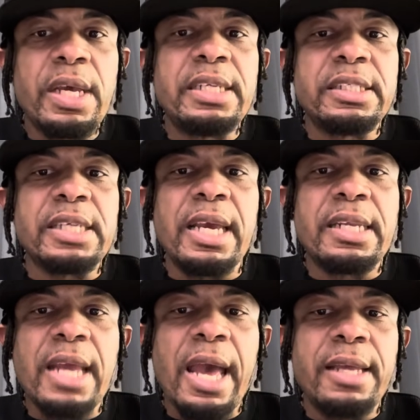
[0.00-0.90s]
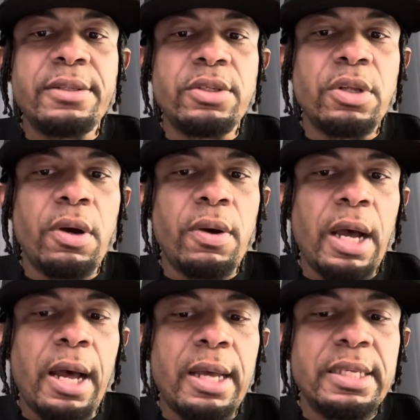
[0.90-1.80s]
And he's saying that, you
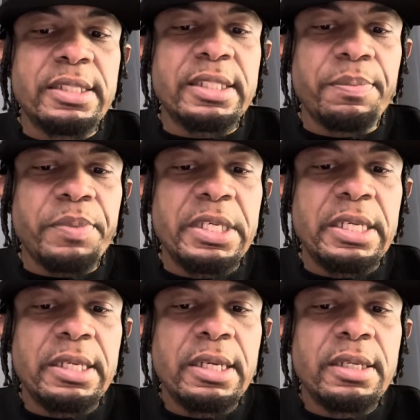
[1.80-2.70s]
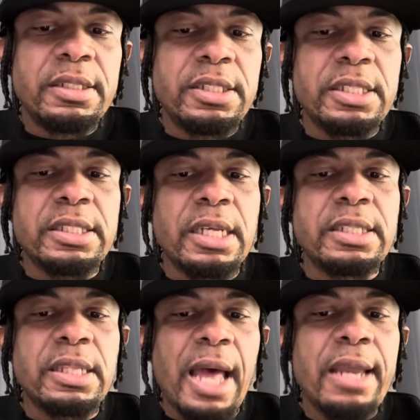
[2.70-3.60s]
know, he simply just
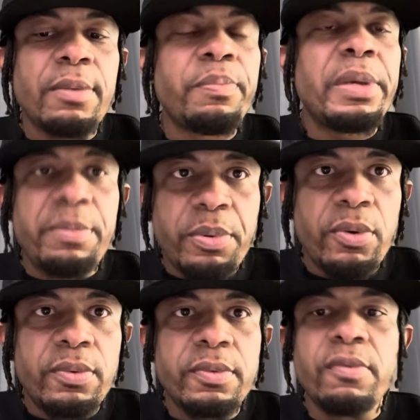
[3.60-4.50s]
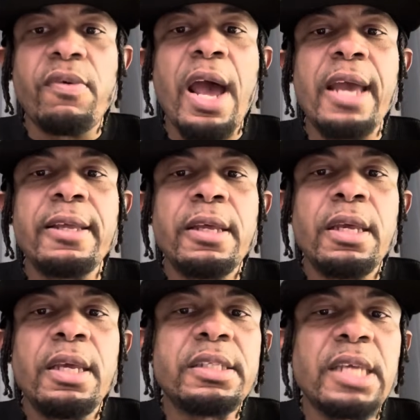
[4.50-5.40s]
doesn't like people, right?
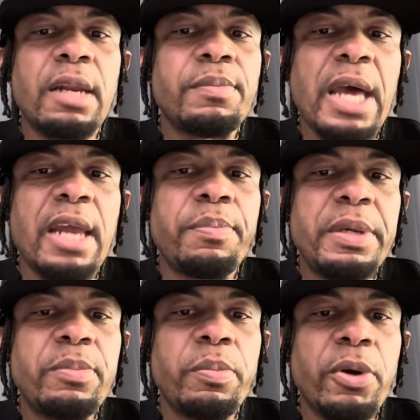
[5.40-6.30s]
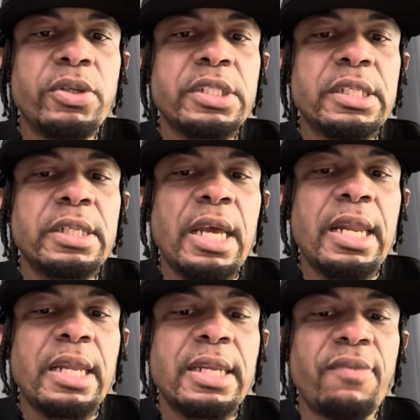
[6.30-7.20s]
He said, I'm not a people person and
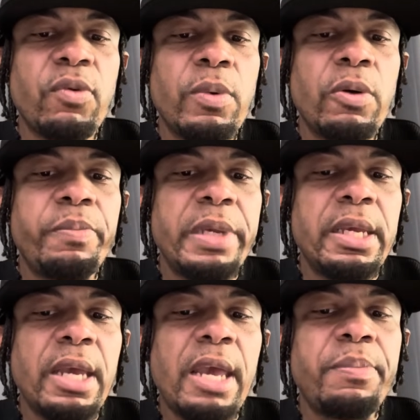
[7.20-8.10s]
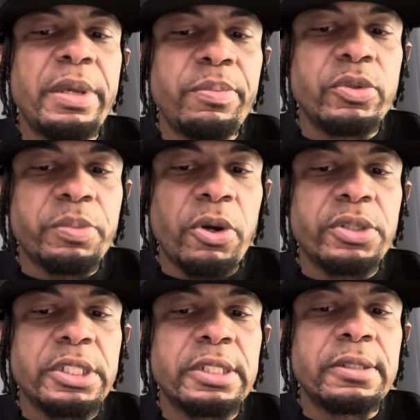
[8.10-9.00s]
I never will be a people's
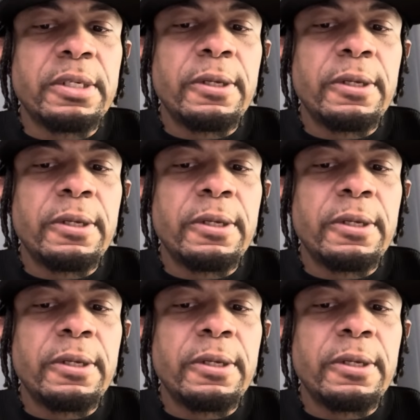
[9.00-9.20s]
person.